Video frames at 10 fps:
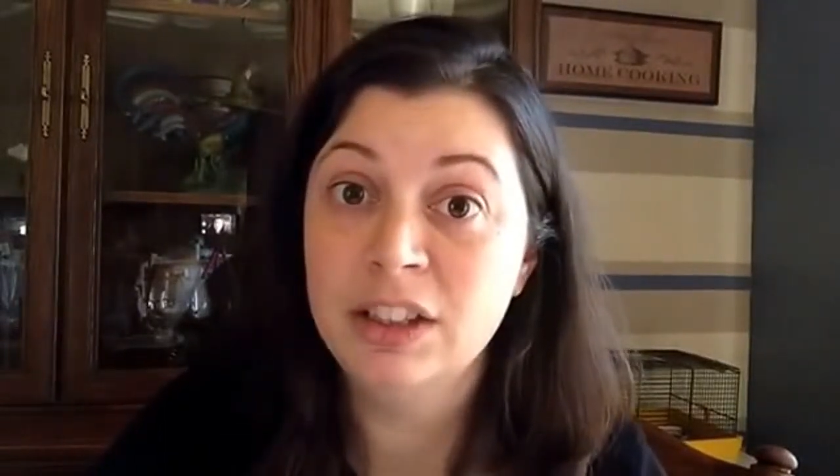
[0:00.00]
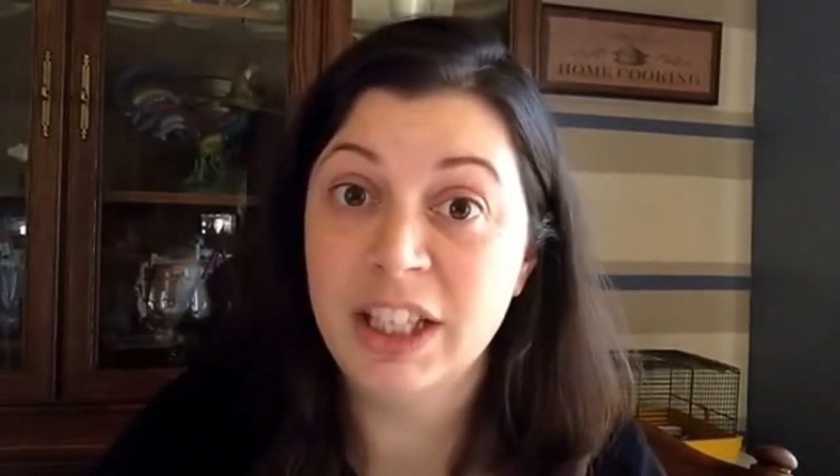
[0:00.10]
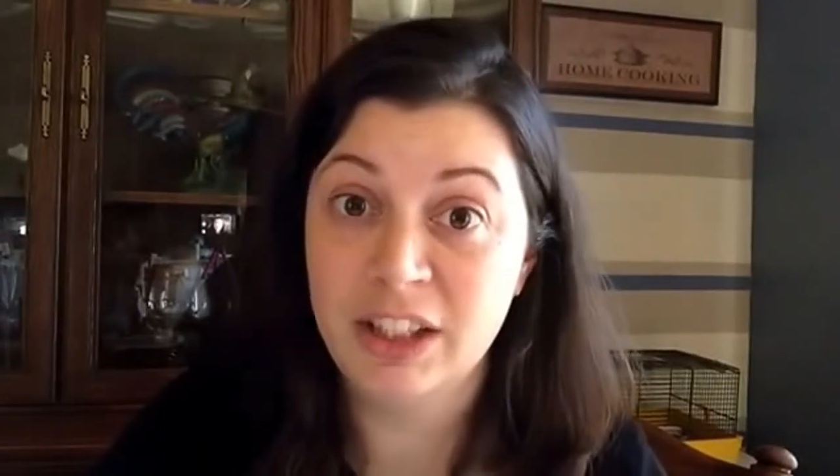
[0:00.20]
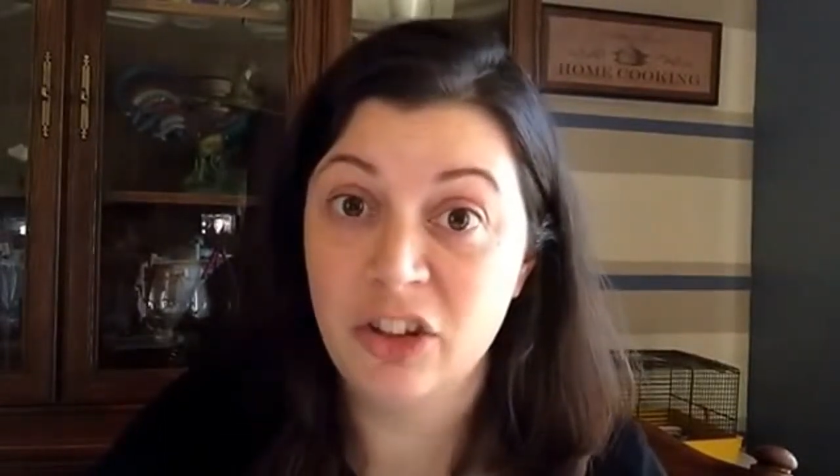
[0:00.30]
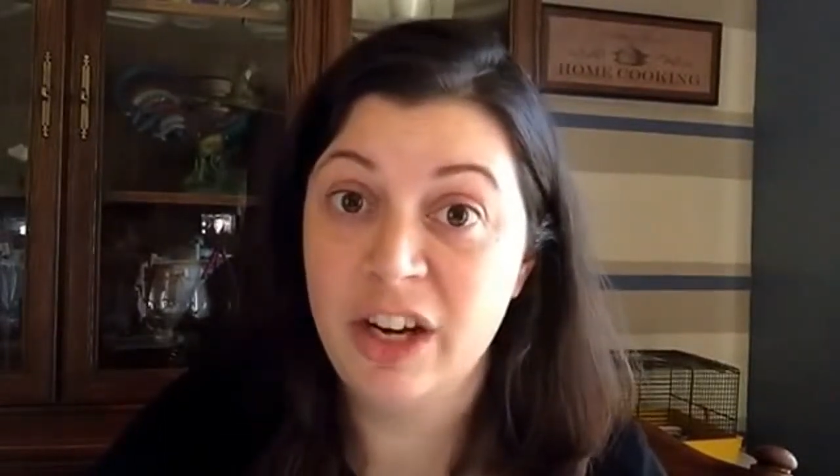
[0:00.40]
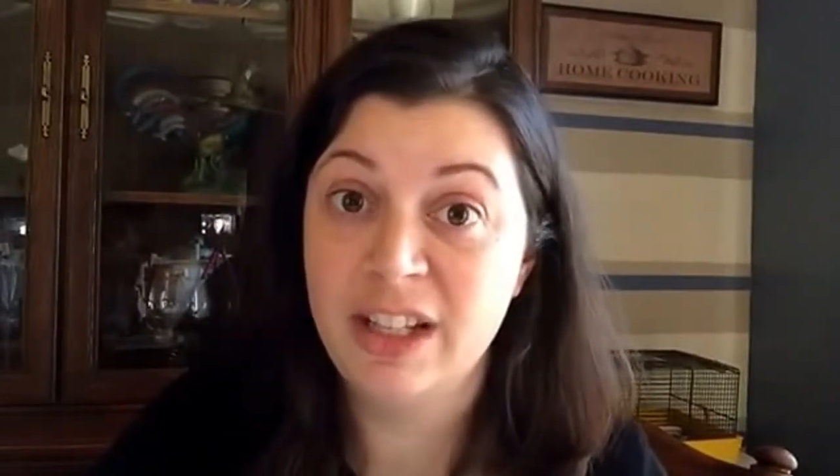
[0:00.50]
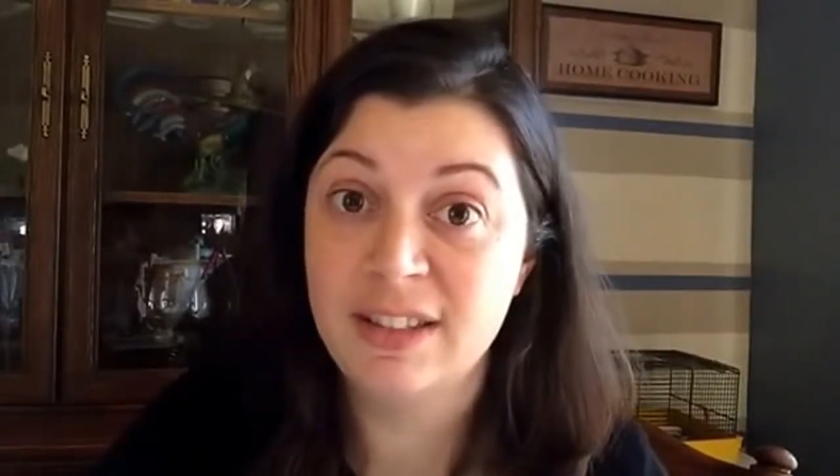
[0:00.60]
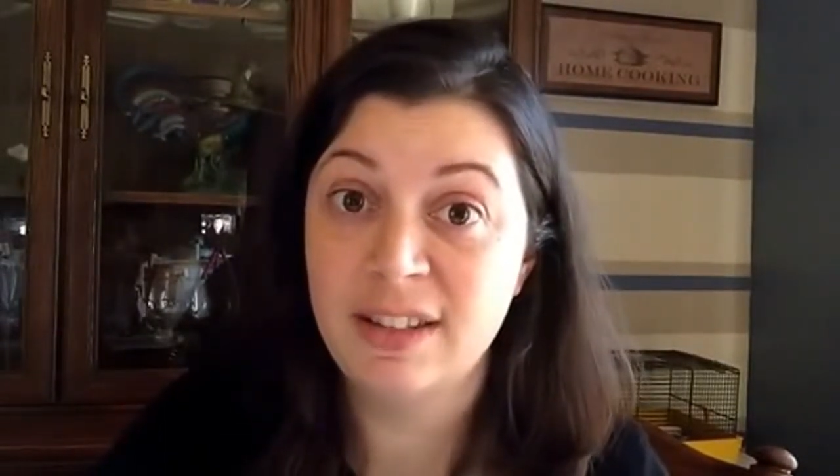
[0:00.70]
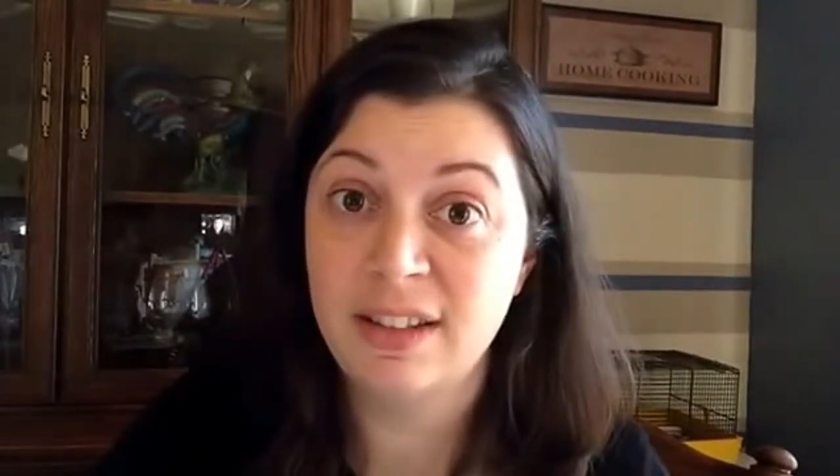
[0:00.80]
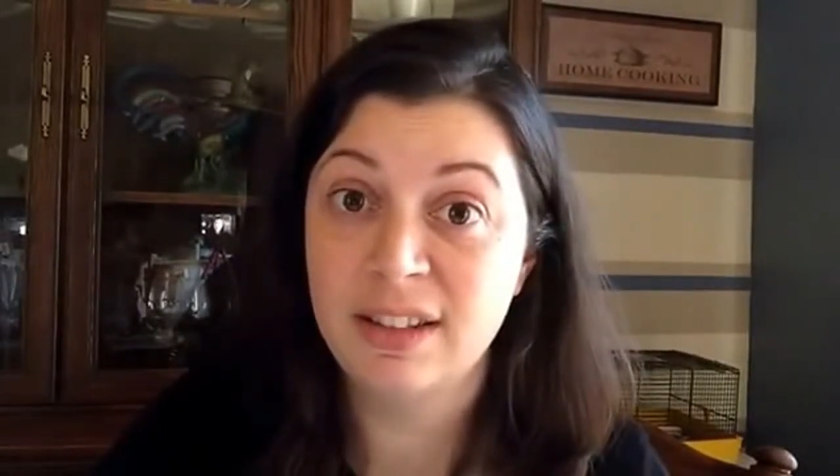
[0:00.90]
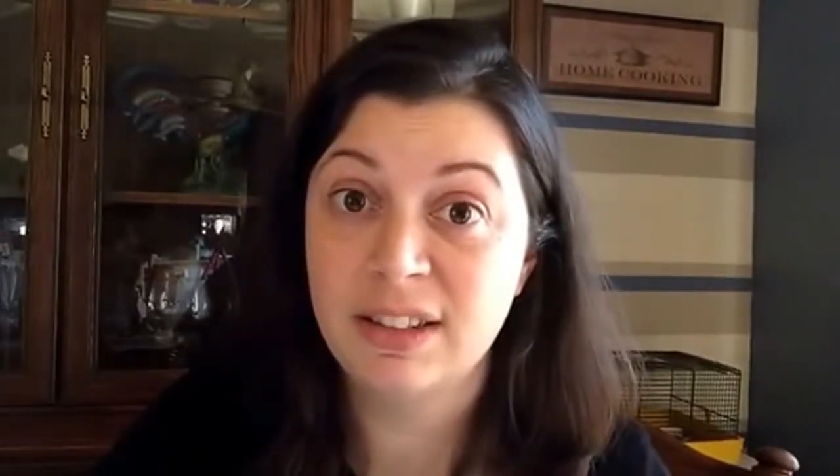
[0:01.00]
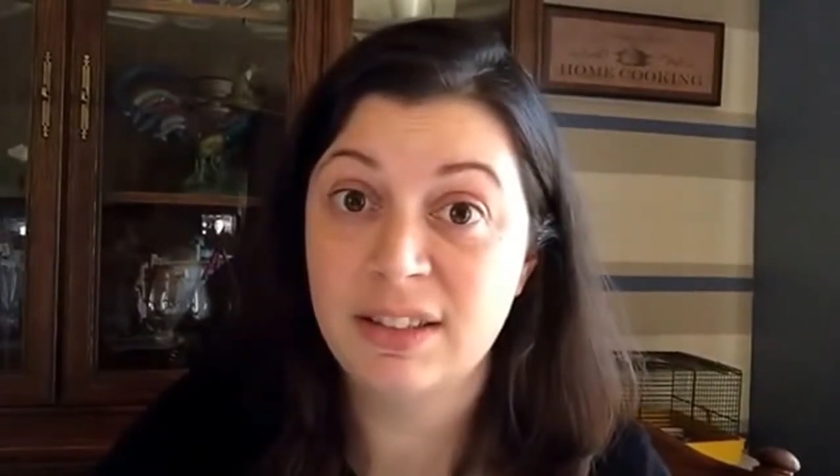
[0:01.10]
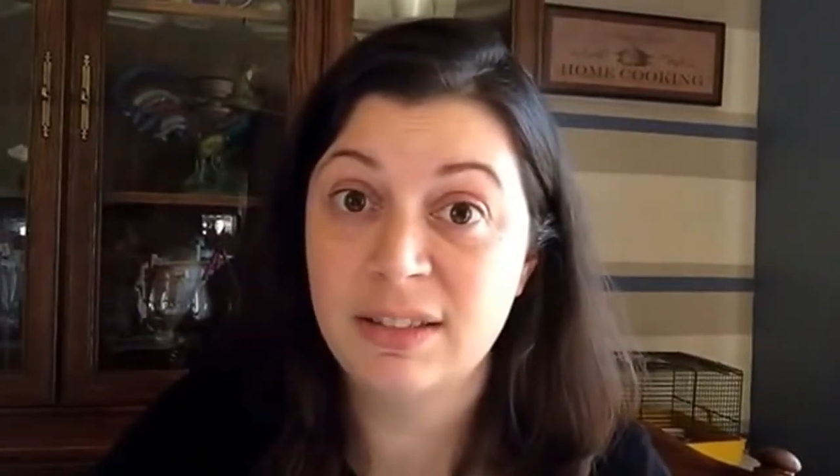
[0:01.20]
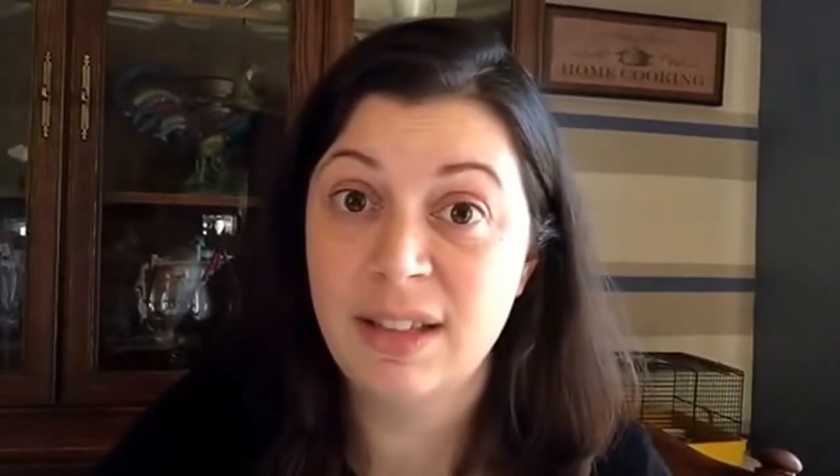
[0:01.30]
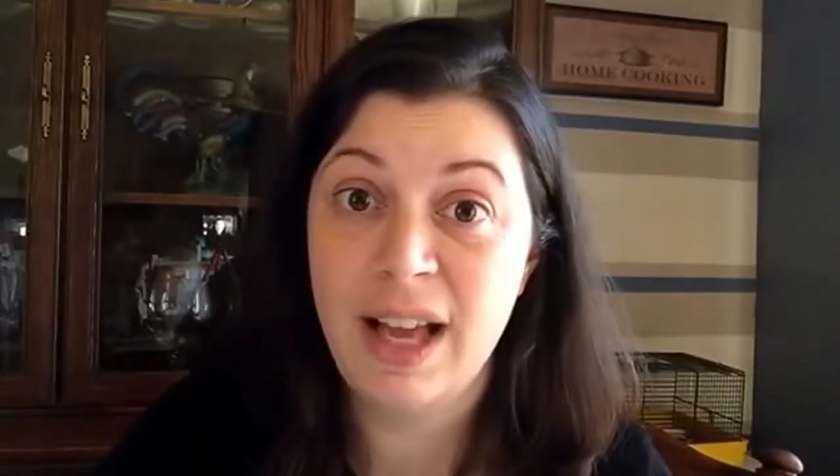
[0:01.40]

to get their hands on this.